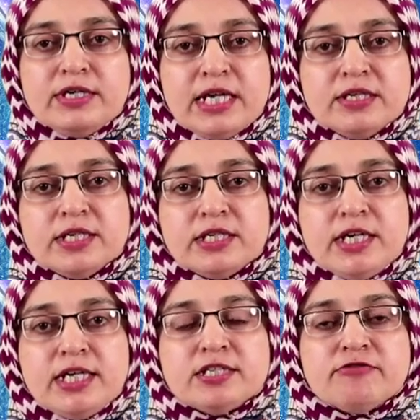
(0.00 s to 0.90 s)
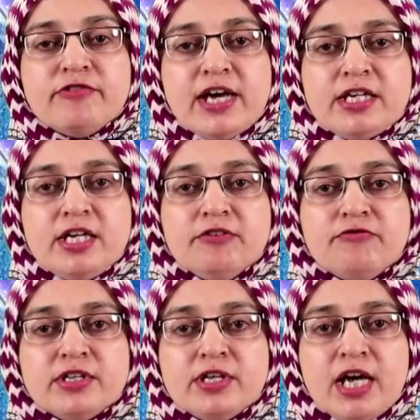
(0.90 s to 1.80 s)
Densities vary
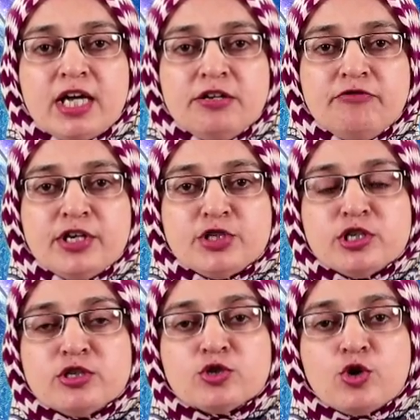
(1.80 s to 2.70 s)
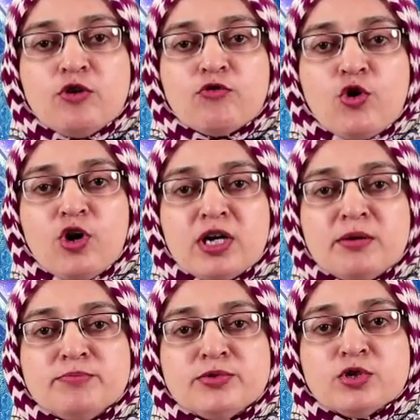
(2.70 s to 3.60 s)
with elevations of
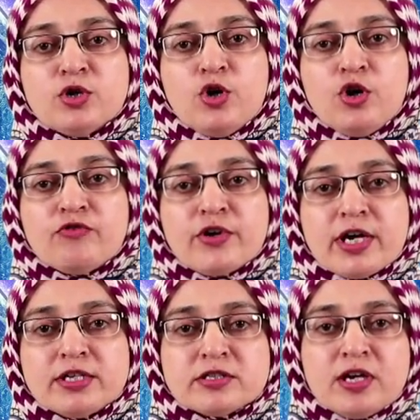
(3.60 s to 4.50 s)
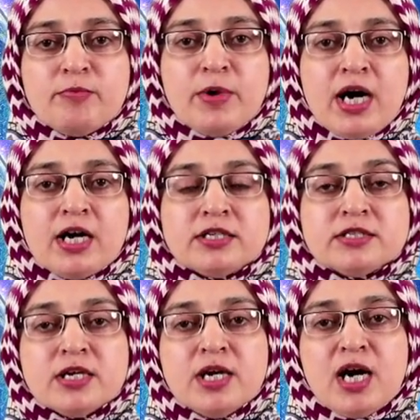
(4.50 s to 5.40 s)
columns of crustal
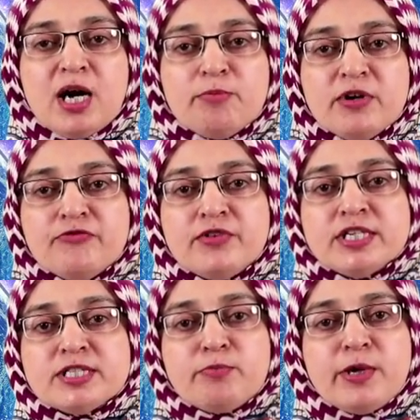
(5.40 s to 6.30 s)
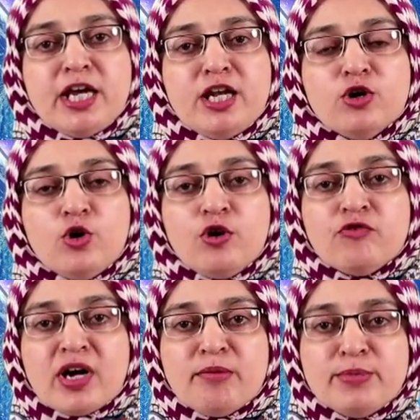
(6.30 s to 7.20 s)
parts above this plane
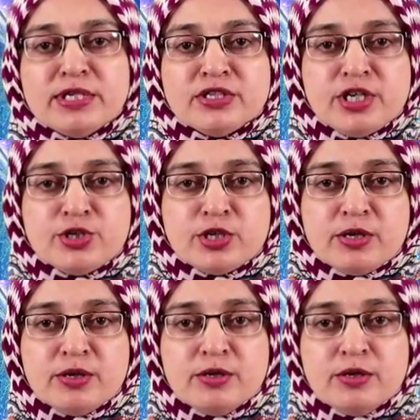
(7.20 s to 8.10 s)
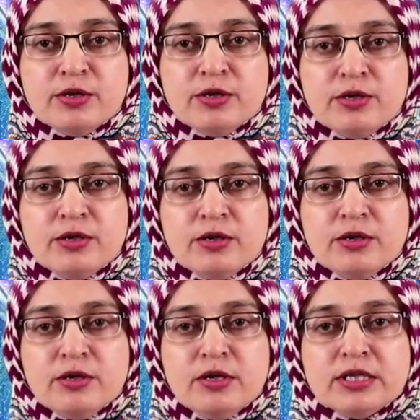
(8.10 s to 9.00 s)
of compensation.
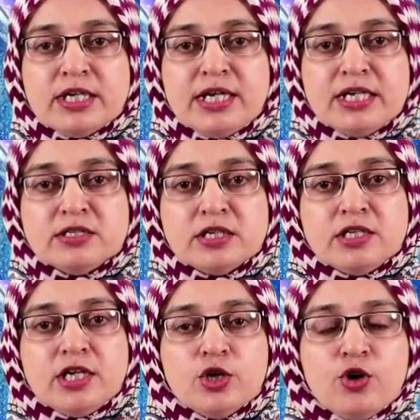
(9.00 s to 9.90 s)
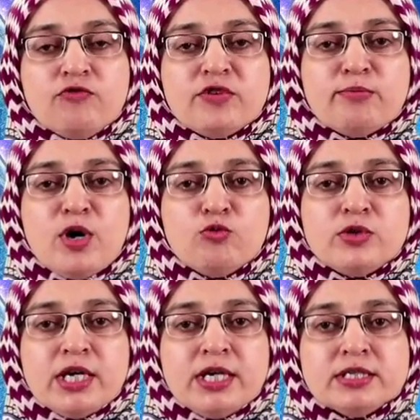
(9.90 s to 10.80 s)
The density of the
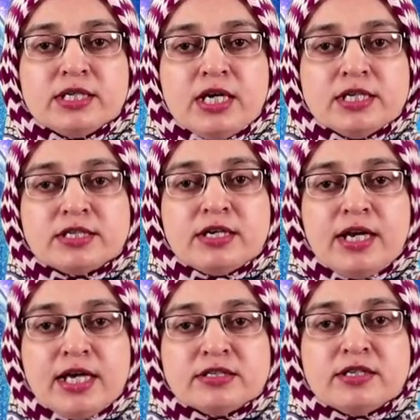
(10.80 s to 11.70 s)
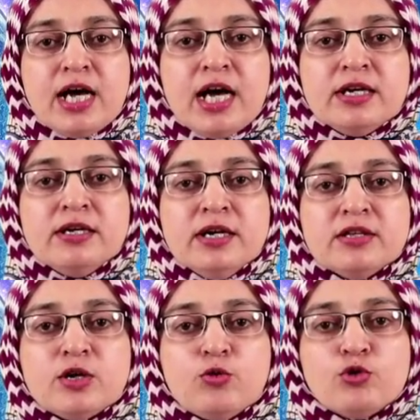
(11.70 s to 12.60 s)
mountains is less than
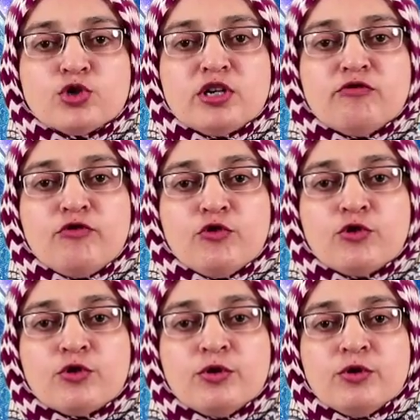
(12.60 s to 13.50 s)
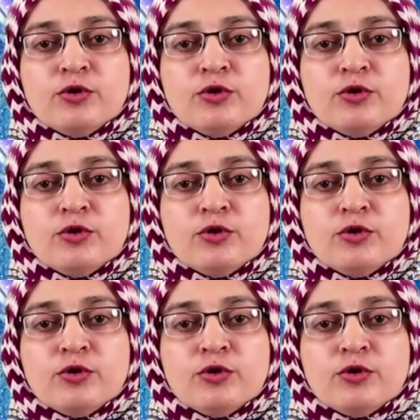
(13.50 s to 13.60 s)
the ocean floor.